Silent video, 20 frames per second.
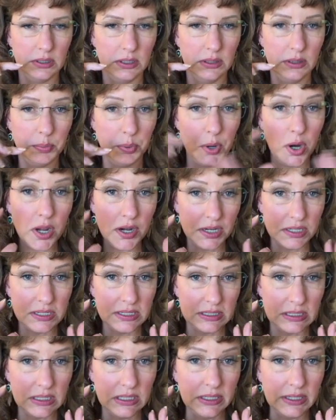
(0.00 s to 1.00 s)
The product
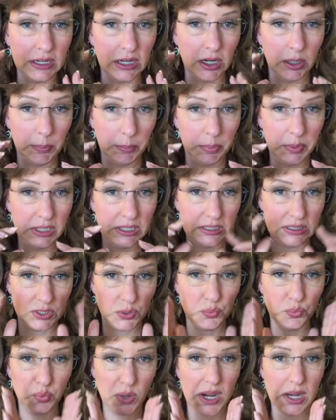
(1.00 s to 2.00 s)
is clear, but it's
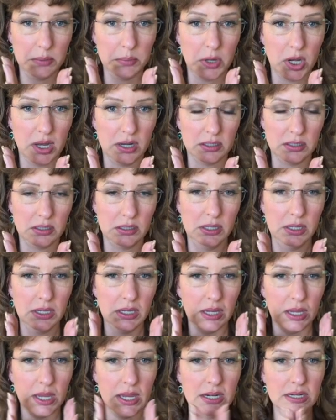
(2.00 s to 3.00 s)
a red bottle,
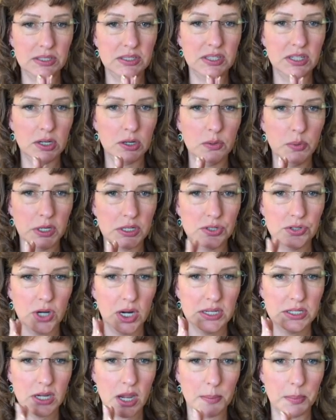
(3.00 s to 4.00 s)
and it's their quick
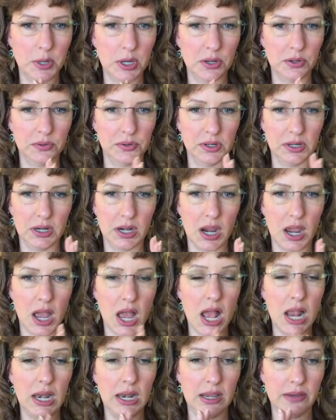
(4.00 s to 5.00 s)
dry top coat, and
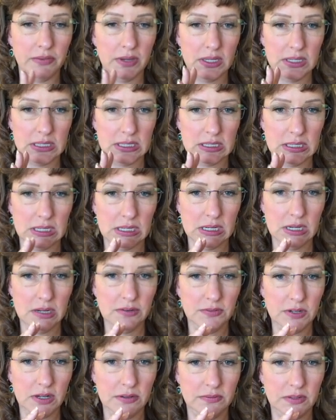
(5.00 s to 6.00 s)
I love it.
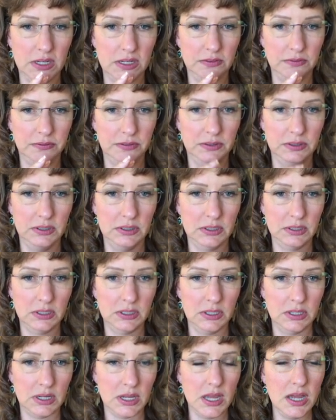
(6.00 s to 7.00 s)
Love.
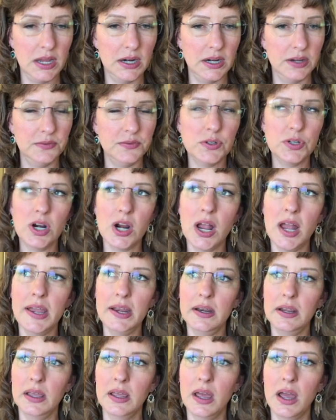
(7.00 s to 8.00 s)
And I've
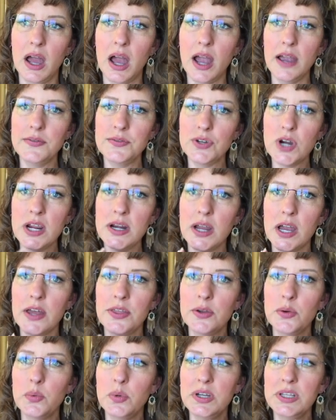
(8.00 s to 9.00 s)
tried
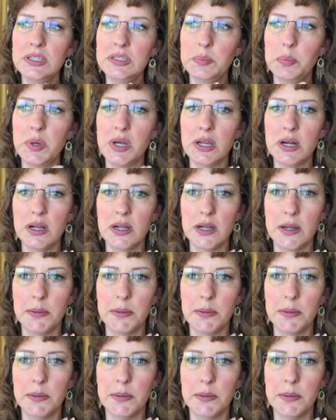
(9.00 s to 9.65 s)
other ones, but